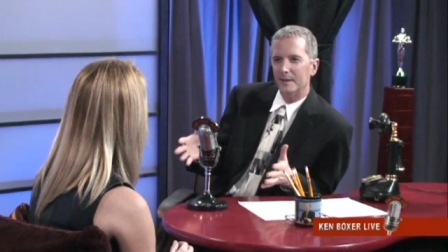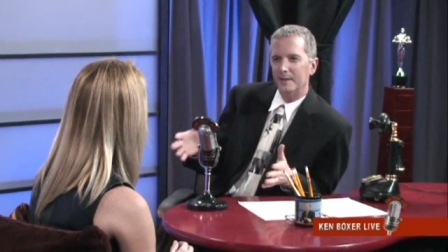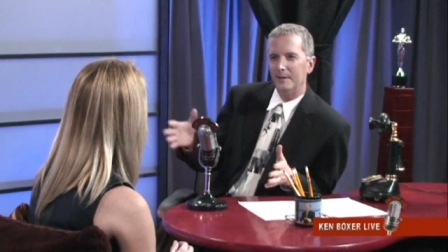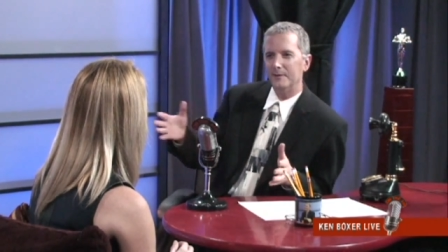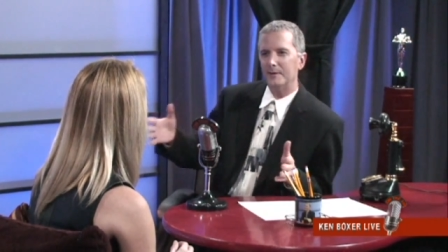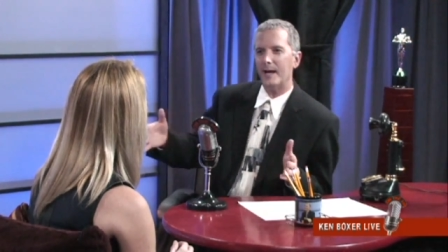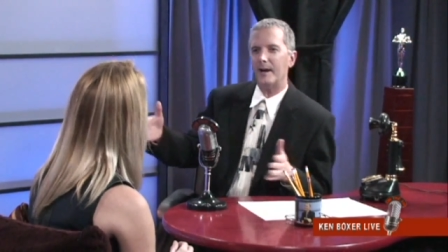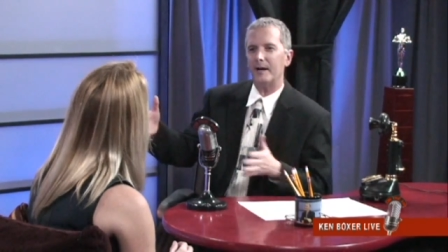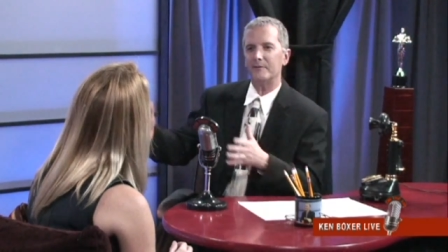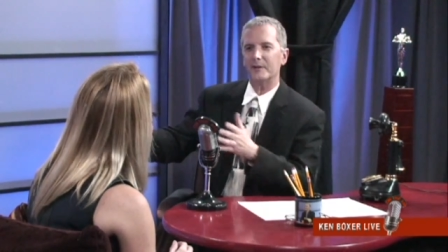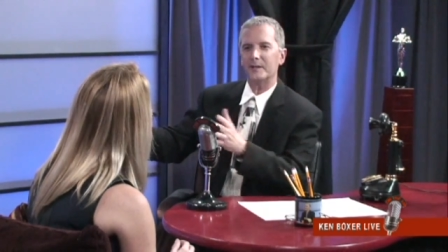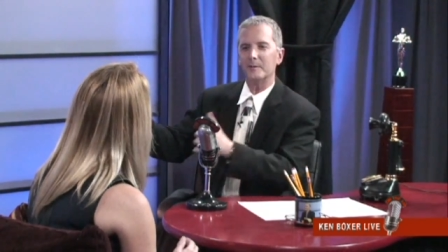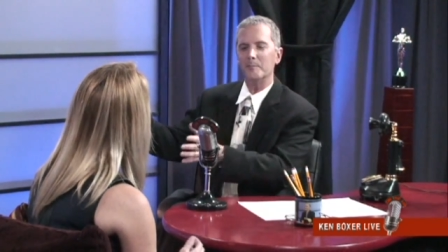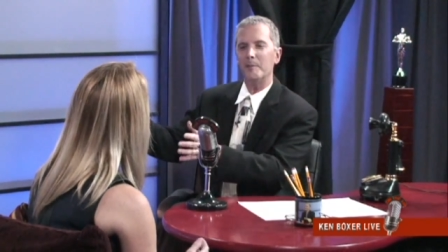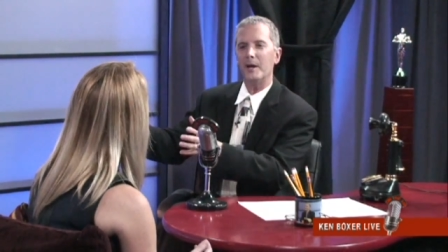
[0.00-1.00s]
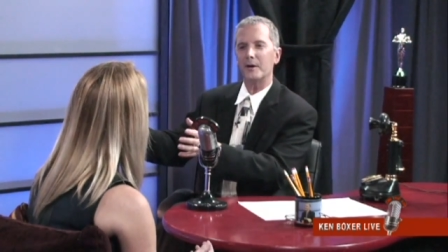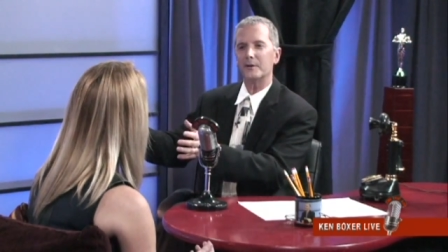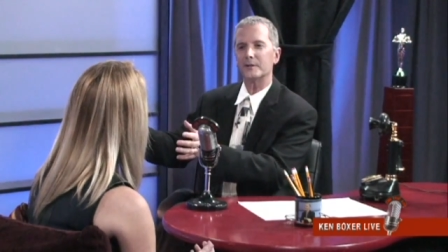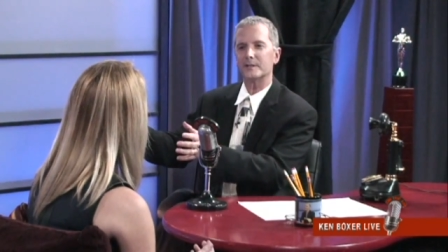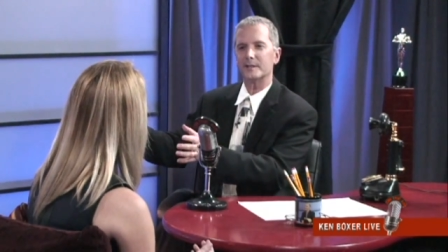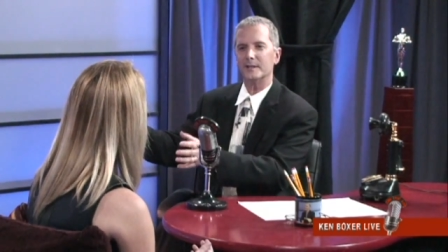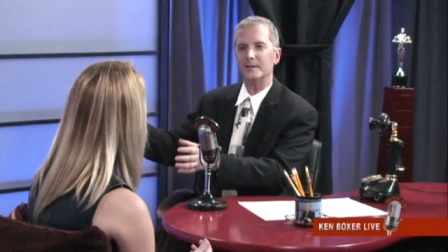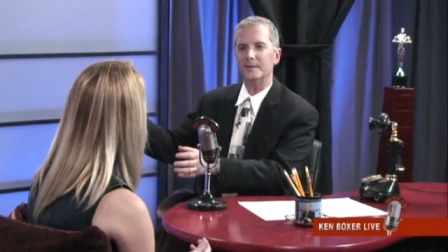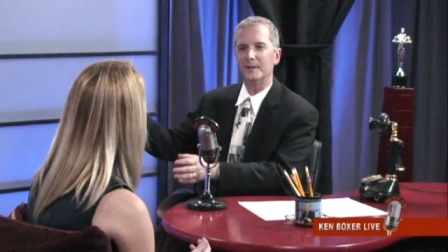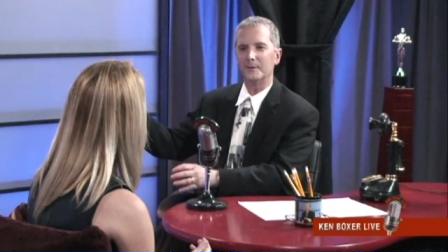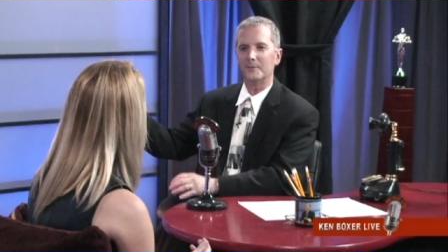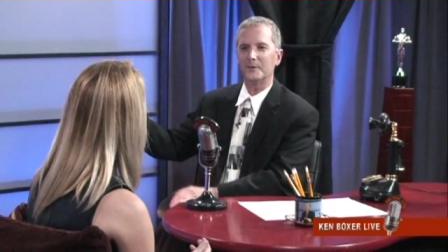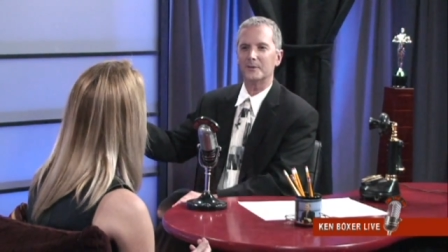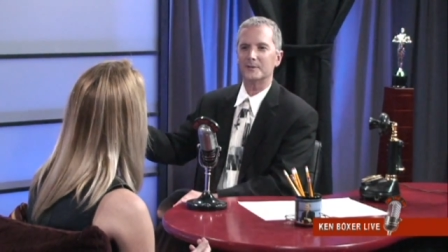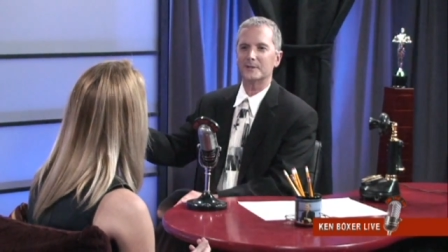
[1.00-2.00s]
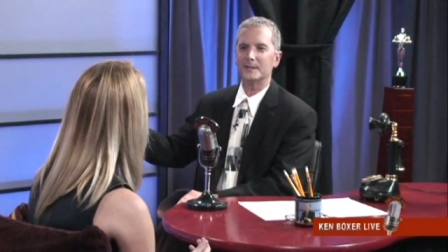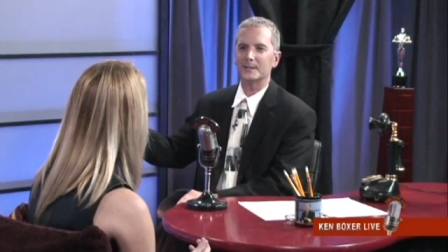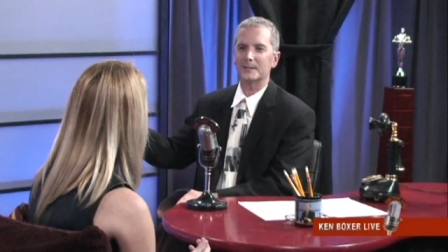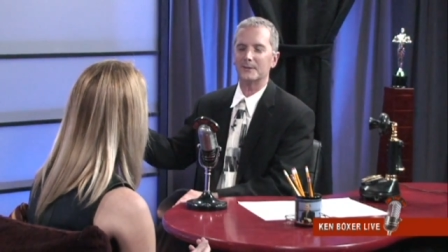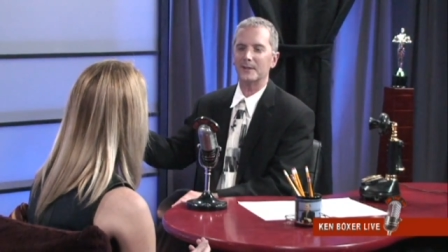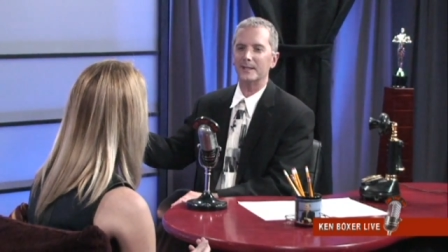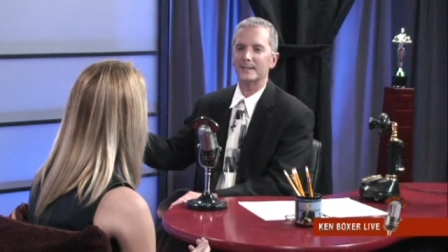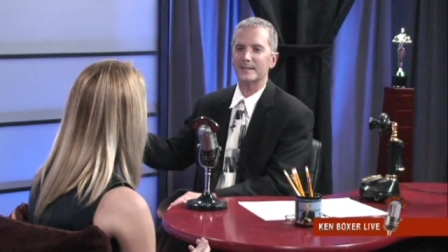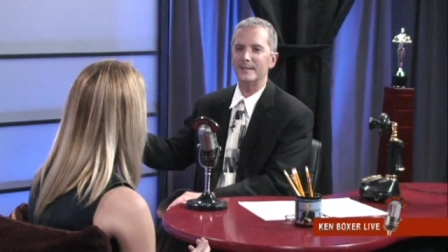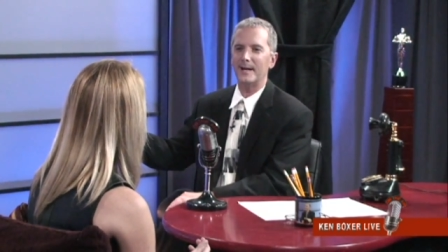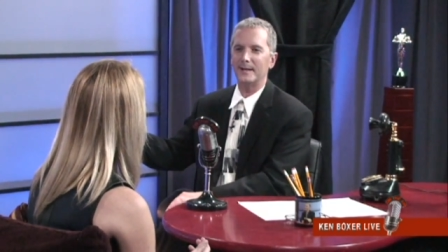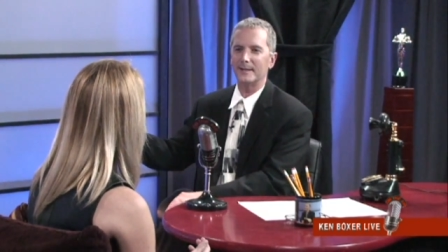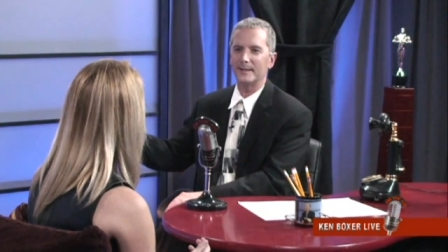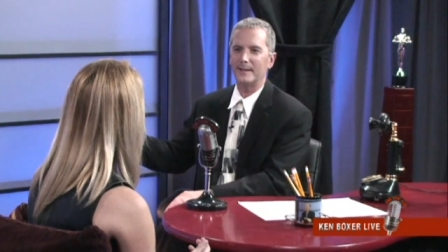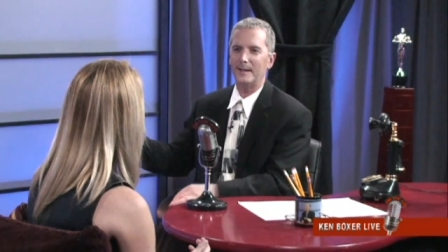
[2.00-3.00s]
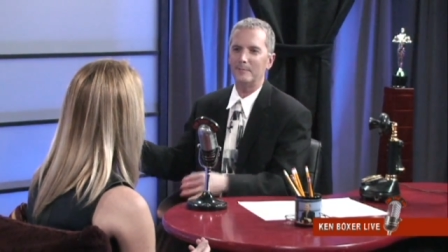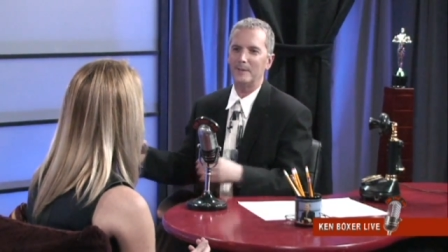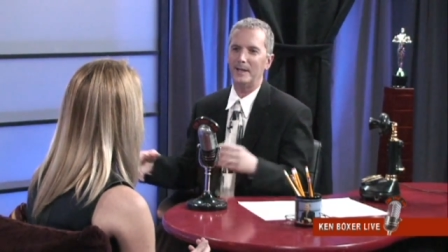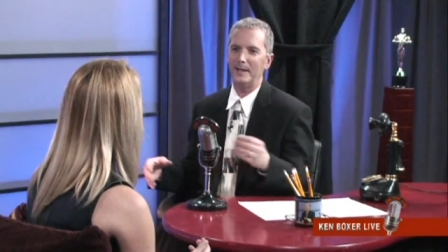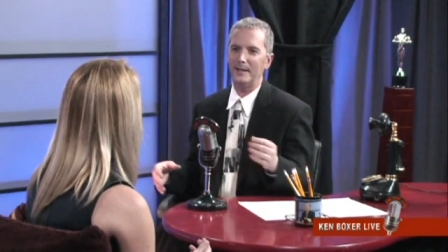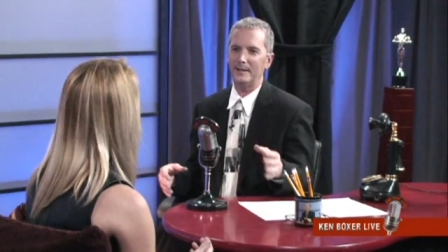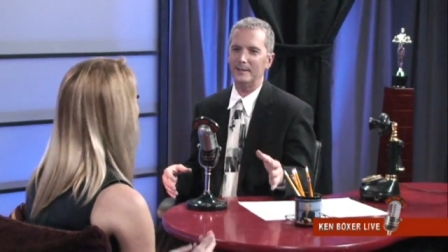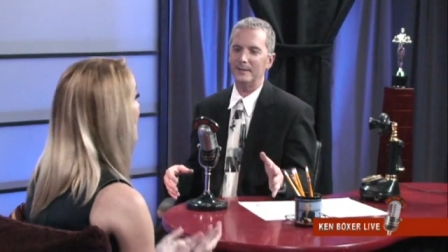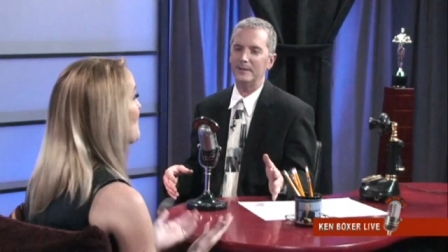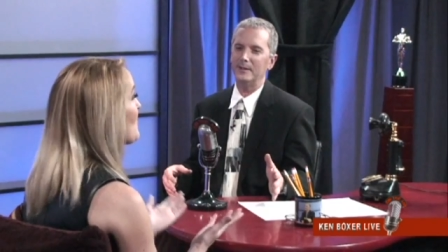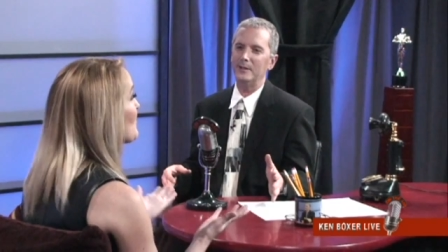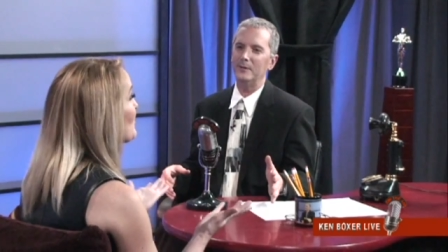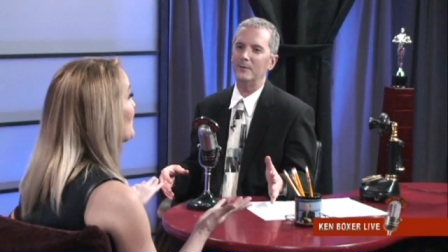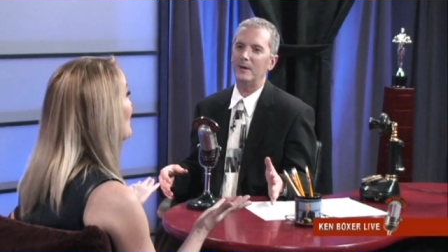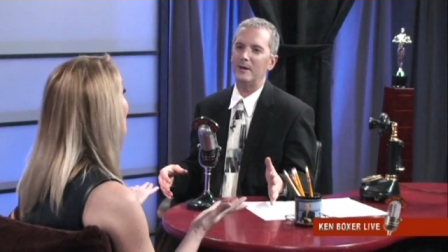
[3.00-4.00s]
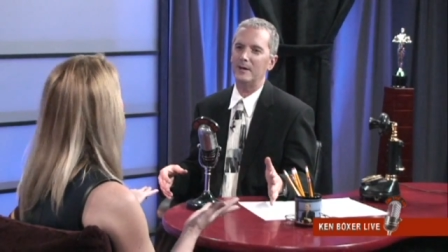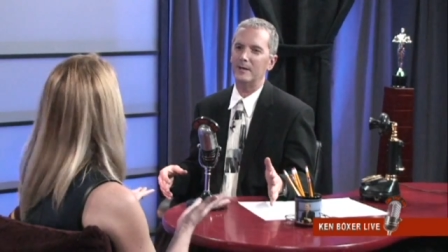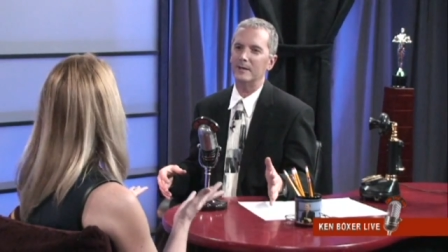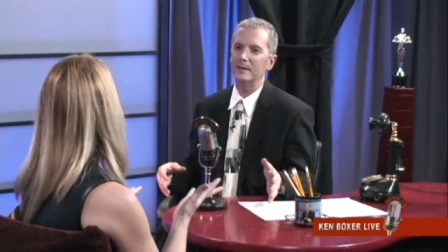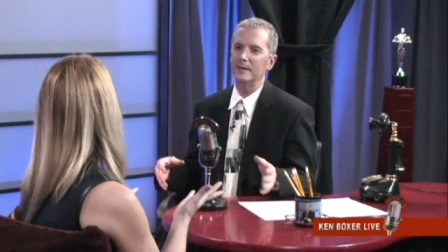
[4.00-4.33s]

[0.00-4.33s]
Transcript: You now have a comparison with a sister that's not in the limelight, and you are.